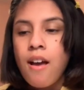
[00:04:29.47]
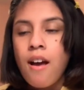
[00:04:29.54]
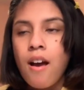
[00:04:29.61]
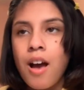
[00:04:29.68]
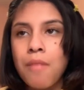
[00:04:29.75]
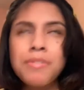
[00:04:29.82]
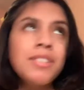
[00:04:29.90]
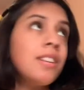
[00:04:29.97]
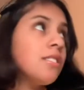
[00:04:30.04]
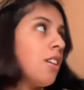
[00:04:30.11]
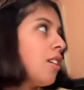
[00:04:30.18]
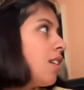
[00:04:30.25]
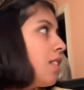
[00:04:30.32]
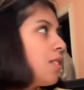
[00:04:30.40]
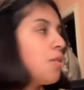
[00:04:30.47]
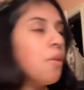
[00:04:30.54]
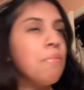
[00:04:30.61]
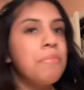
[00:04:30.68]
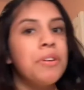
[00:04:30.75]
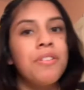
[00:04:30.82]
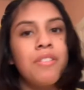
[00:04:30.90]
because um, I started this whole
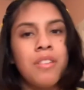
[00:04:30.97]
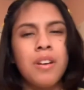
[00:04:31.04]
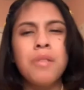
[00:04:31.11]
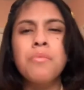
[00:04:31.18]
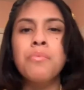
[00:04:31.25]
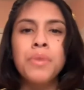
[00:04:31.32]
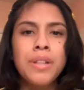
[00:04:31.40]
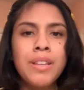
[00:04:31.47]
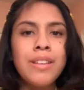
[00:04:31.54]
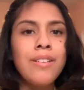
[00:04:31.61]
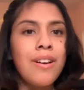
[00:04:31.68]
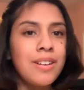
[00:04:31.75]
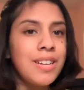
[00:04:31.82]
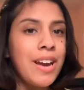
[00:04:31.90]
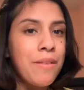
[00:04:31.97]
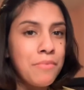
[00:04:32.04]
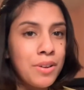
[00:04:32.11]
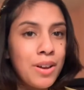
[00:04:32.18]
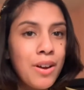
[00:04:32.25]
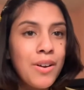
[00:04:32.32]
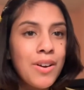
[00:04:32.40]
mirror thing a really long time
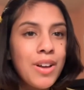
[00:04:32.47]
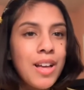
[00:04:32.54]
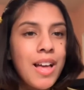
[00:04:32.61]
ago.